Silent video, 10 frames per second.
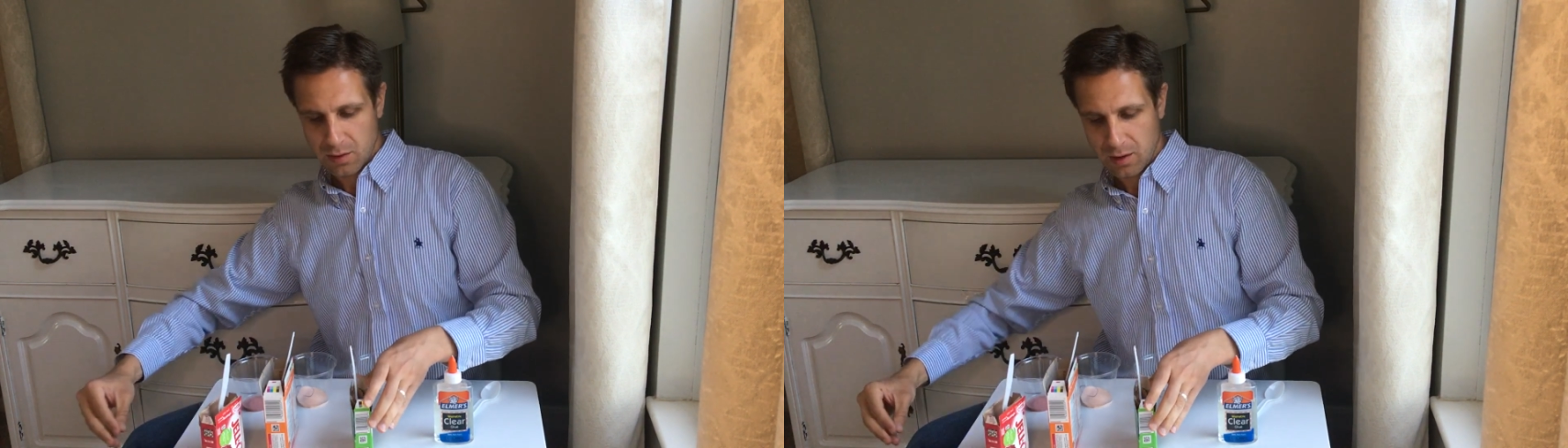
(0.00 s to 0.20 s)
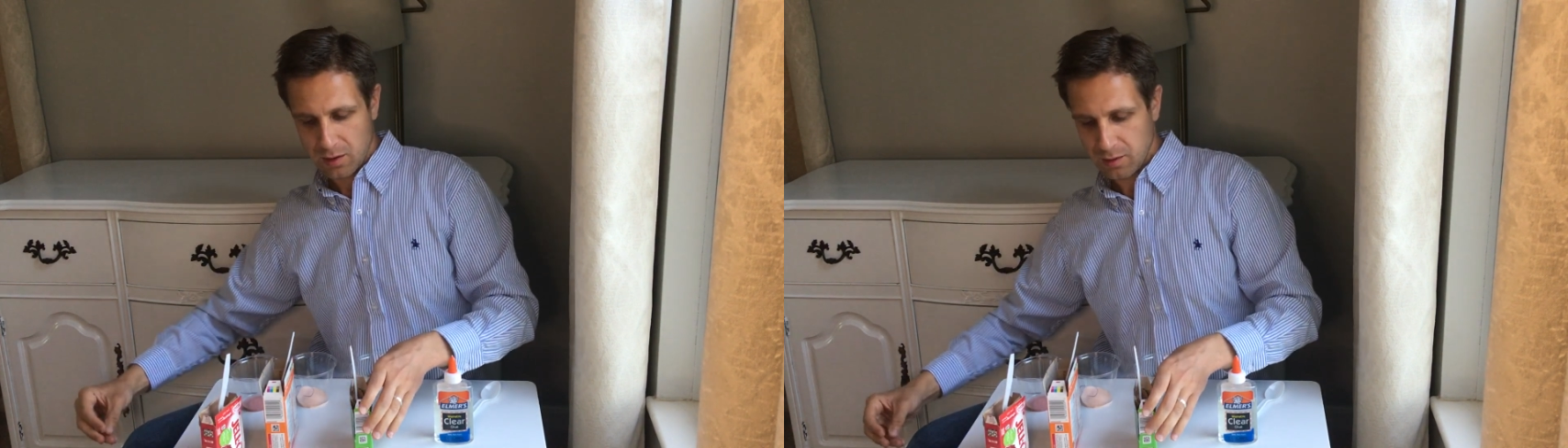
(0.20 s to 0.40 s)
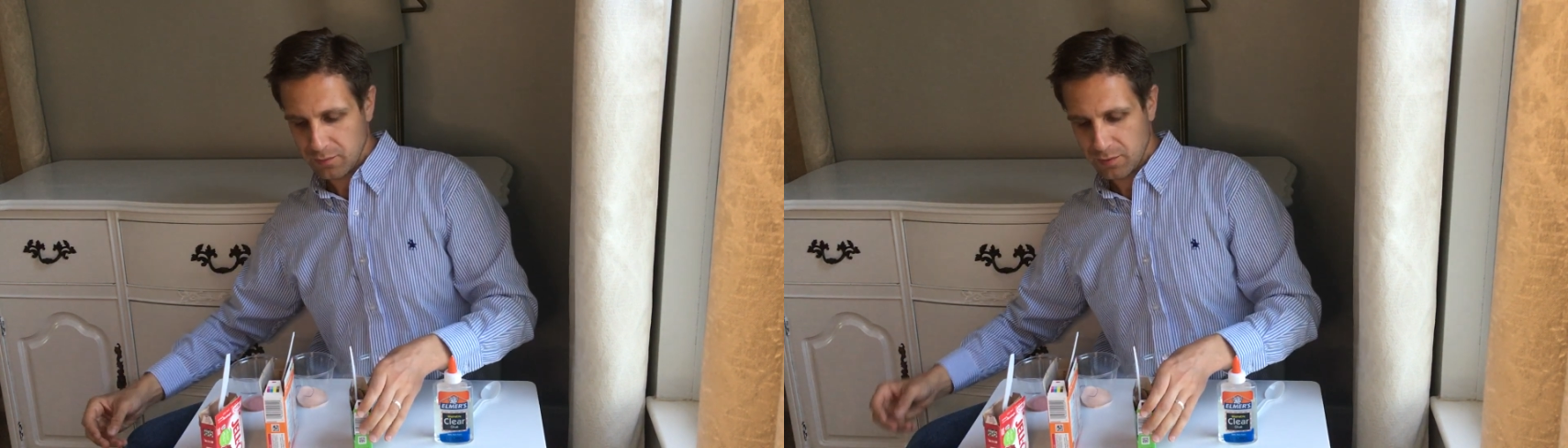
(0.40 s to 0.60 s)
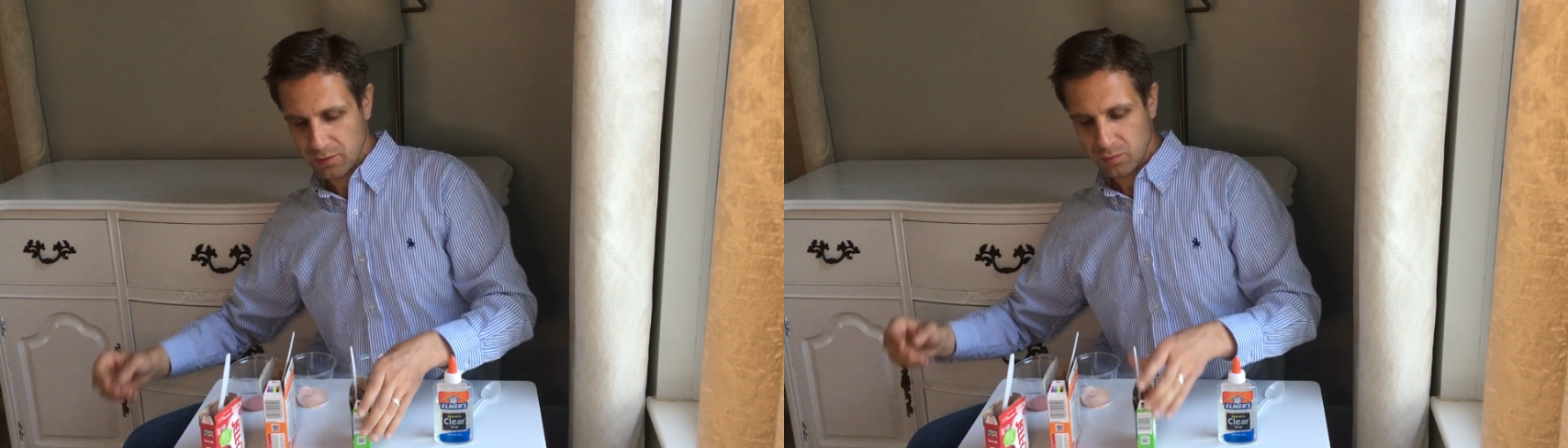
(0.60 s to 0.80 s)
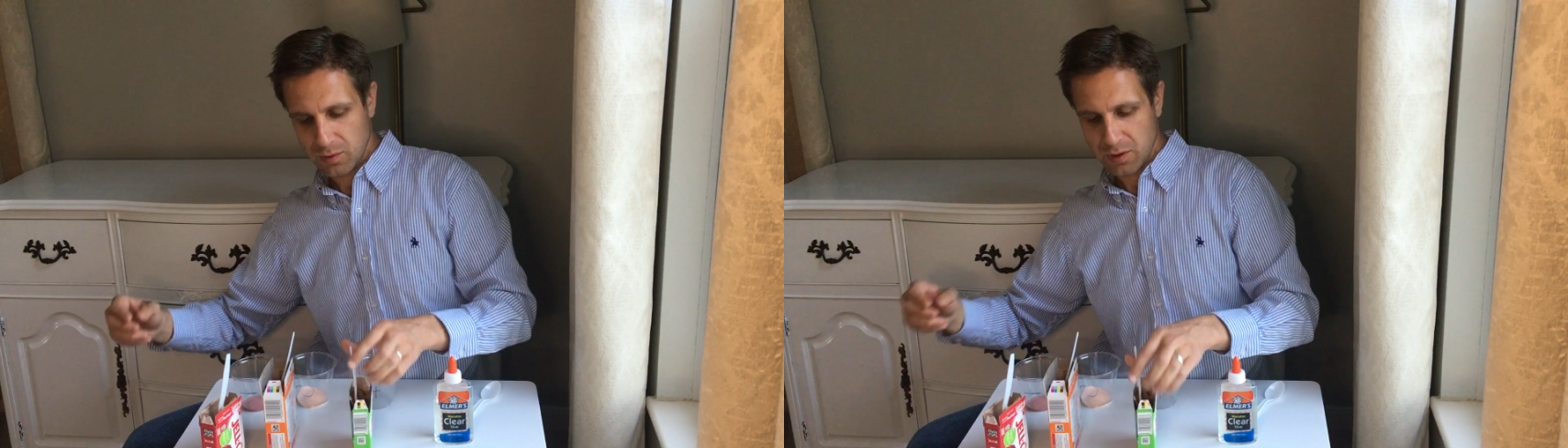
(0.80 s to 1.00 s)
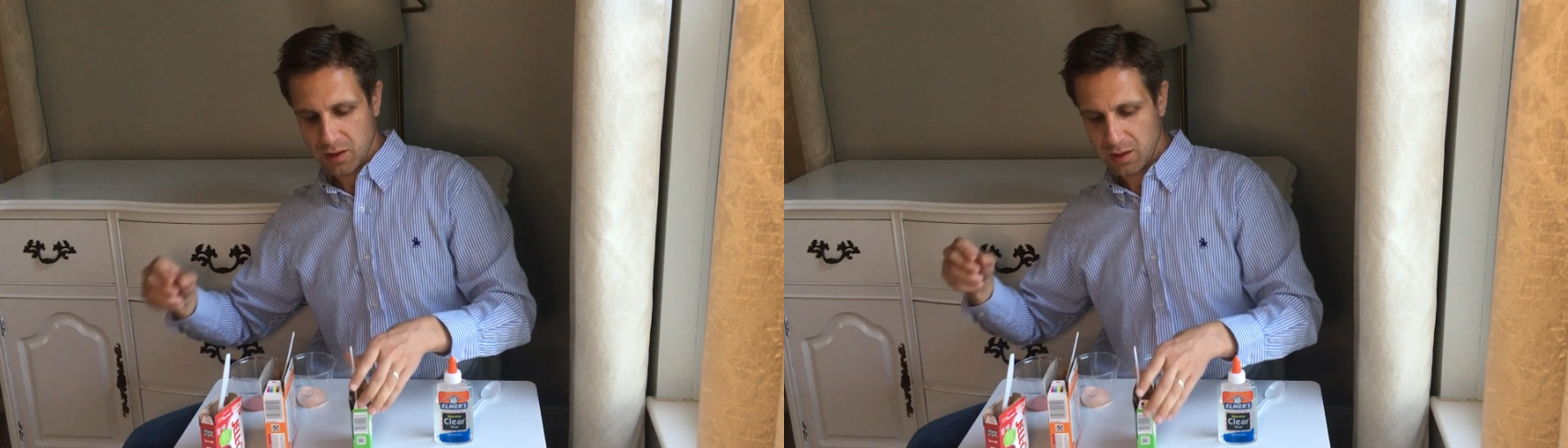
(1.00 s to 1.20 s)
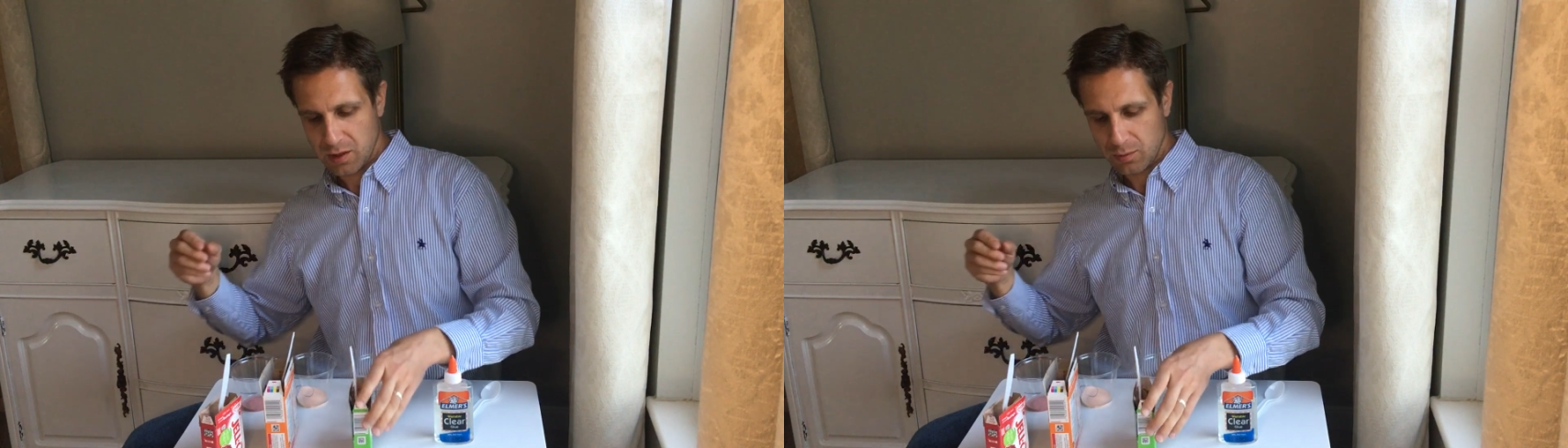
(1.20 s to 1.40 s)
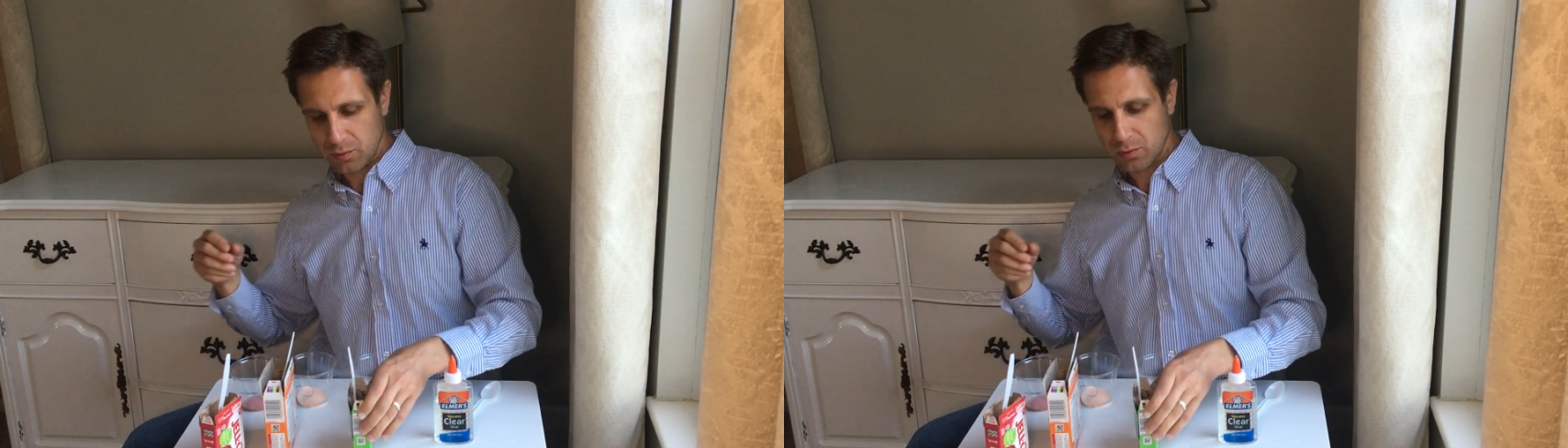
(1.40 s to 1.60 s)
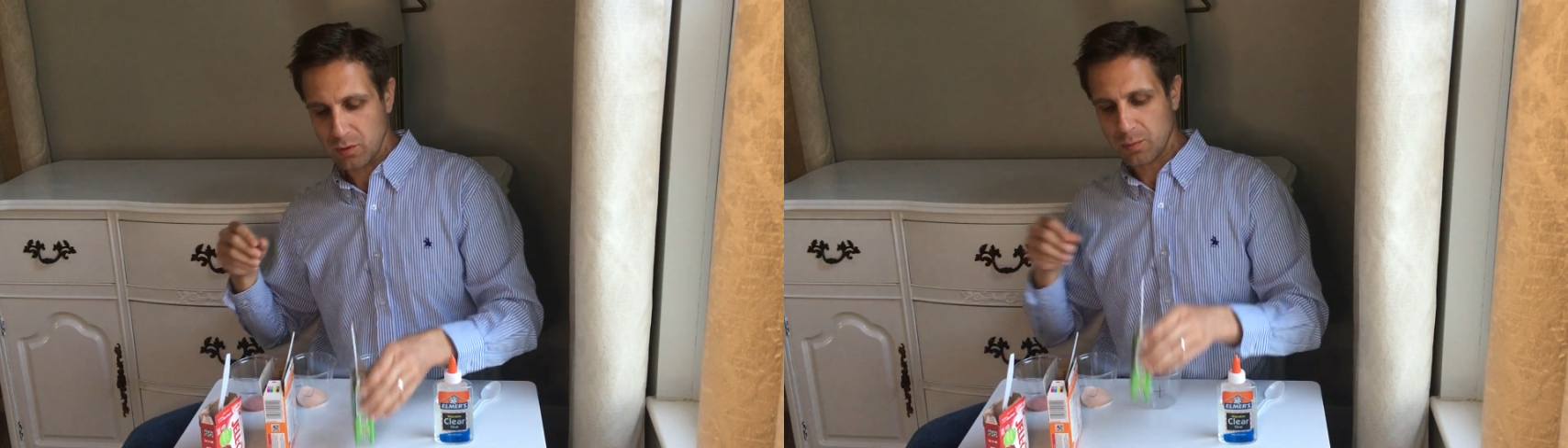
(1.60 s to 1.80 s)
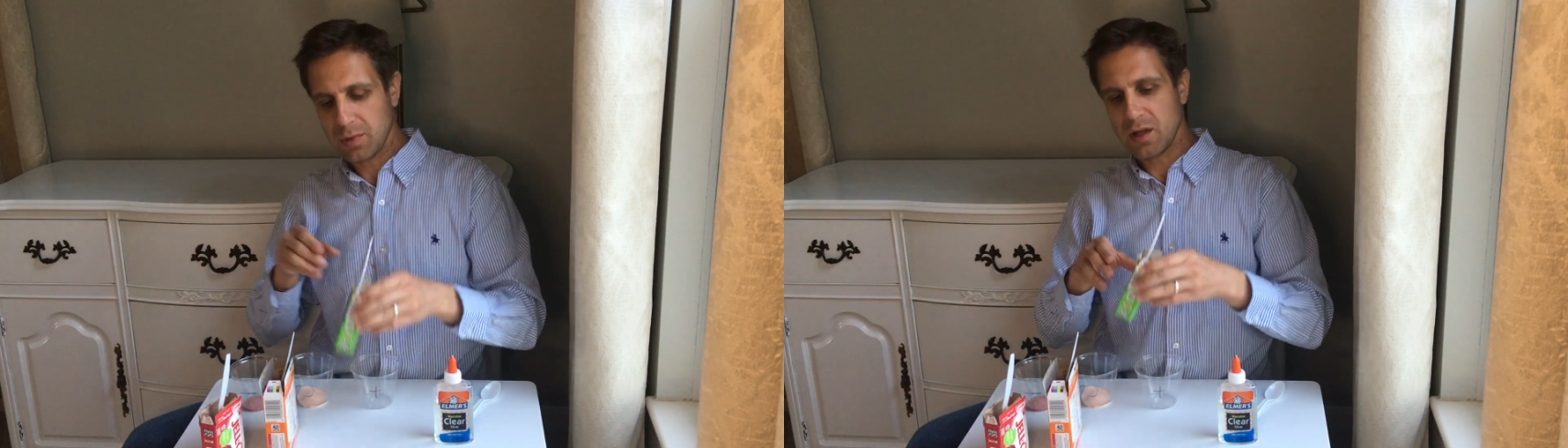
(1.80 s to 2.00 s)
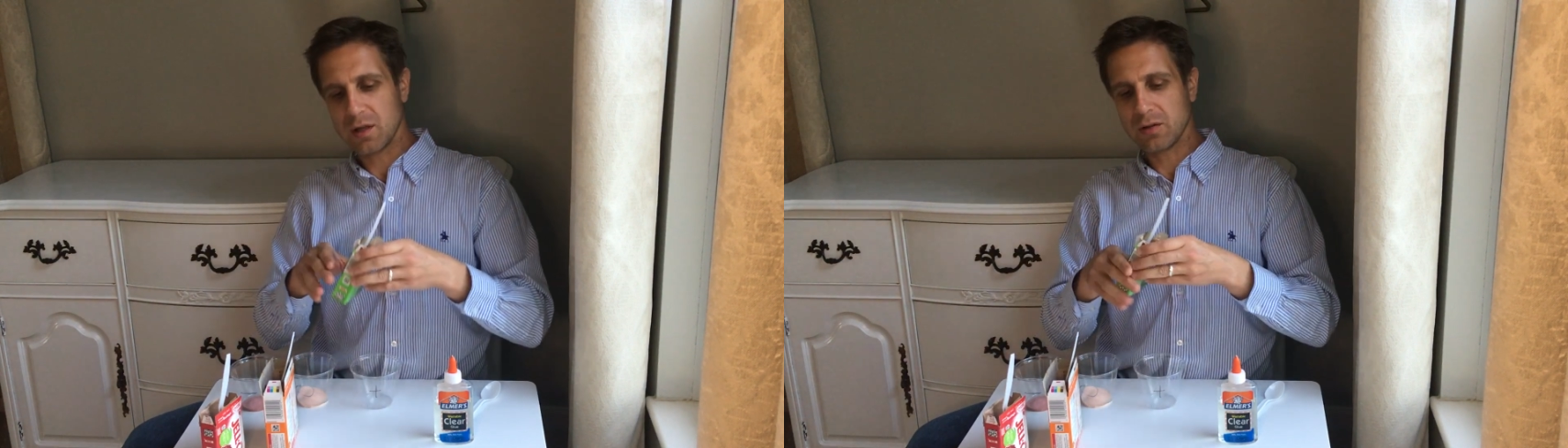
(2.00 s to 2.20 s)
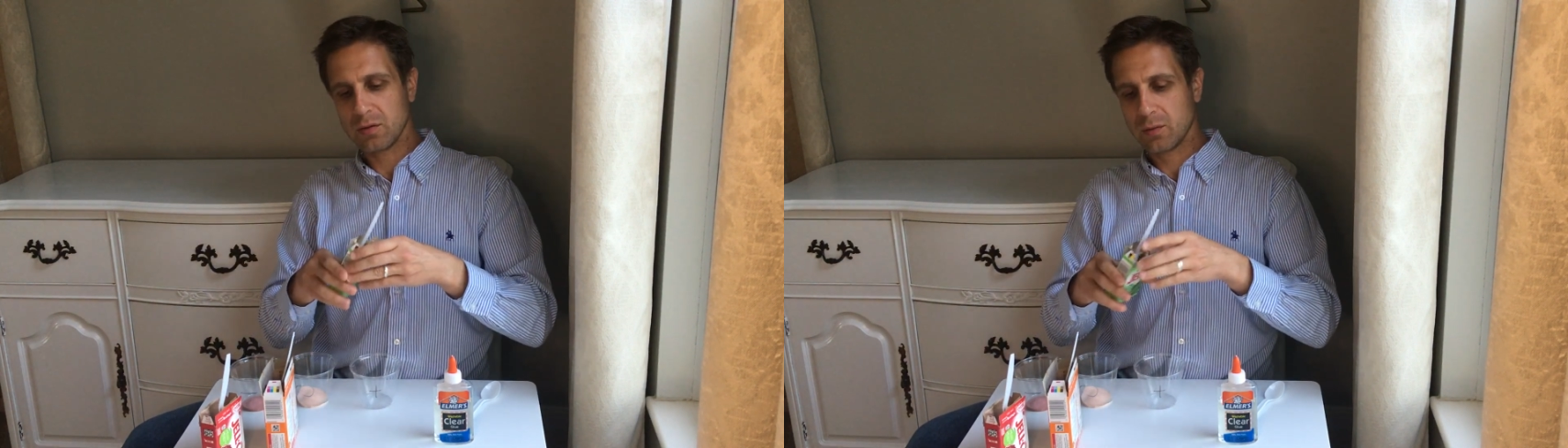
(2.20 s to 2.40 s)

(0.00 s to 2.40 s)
And then for this one here, which we'll call plus,